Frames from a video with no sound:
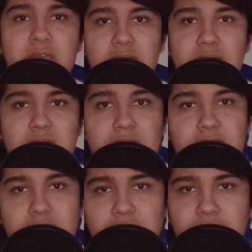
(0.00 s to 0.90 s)
And
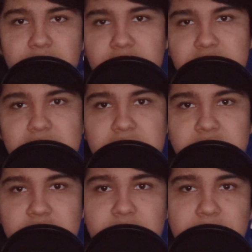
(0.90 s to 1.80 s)
in the videos and
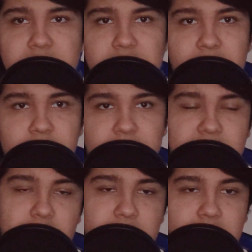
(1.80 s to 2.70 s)
streams that I will be
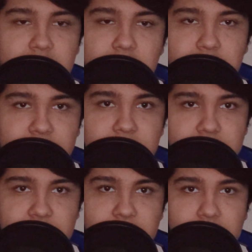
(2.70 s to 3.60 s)
doing in the near
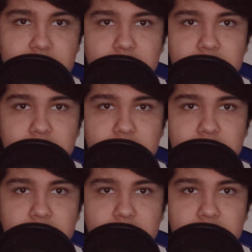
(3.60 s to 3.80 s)
future,